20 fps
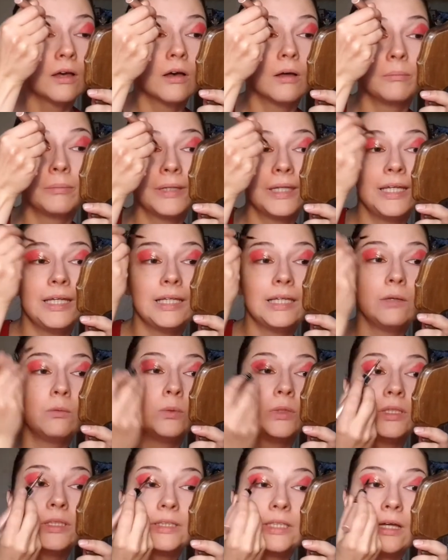completely
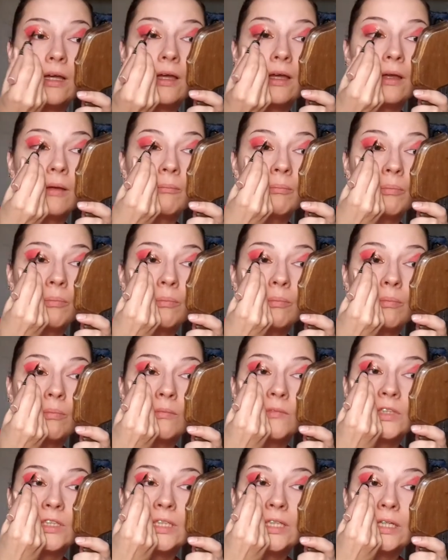with the
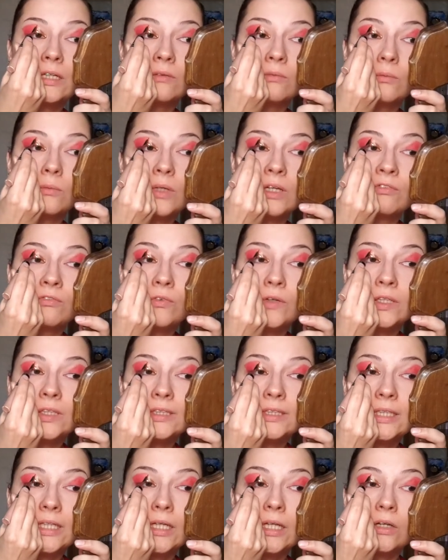see if
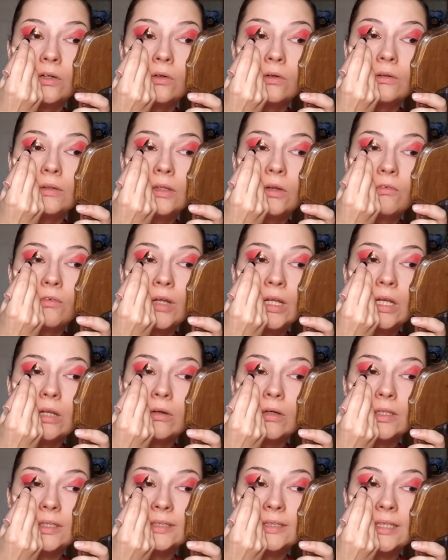it's here the red
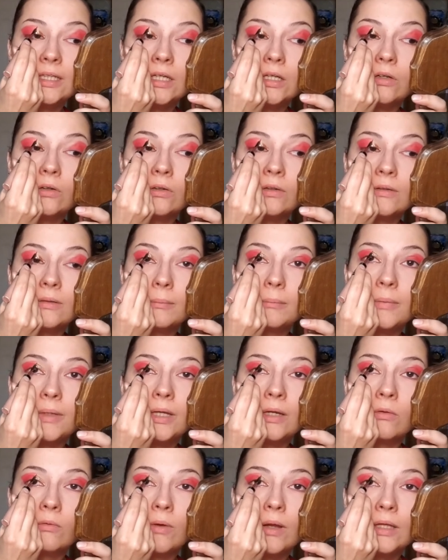line is here the
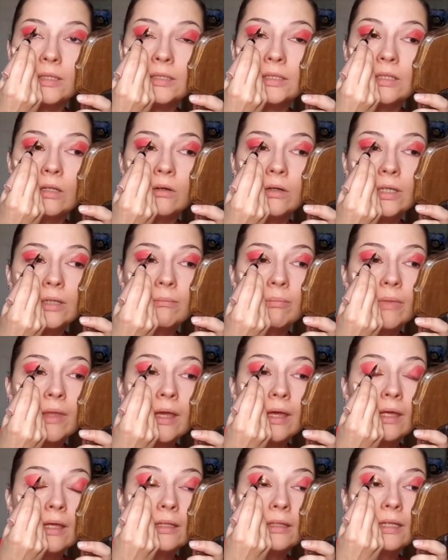big red line
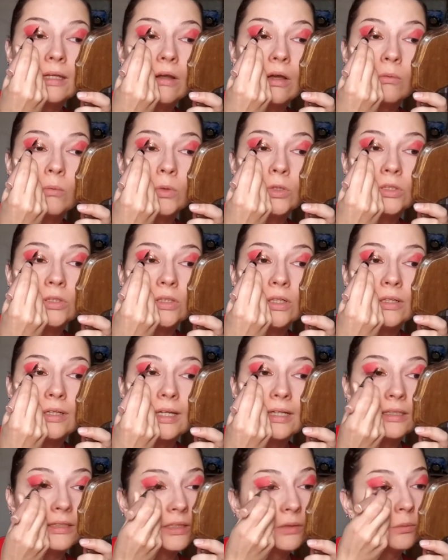then I want to
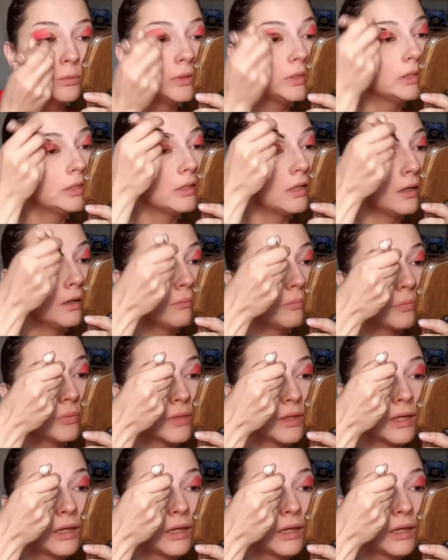connect it with the